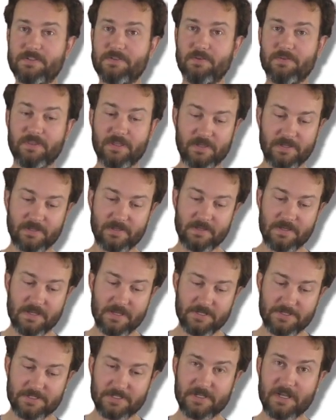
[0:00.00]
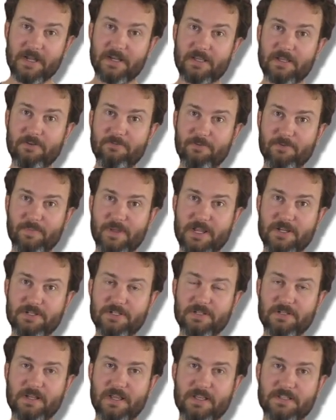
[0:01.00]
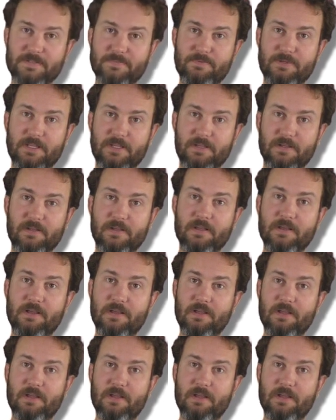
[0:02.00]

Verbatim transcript: So that genetic information has been